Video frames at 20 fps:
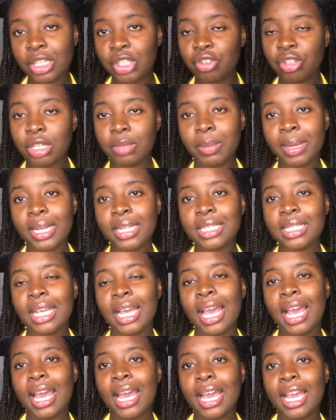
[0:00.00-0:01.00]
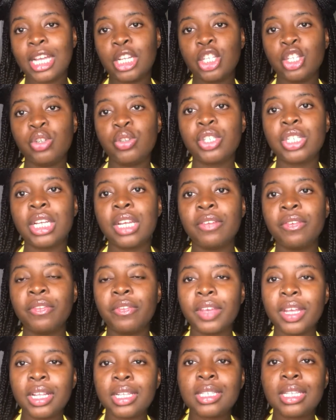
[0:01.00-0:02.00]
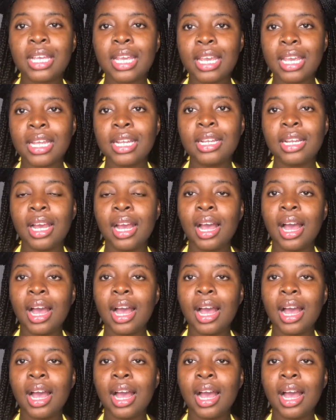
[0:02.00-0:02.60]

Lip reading: treatments, it usually fills in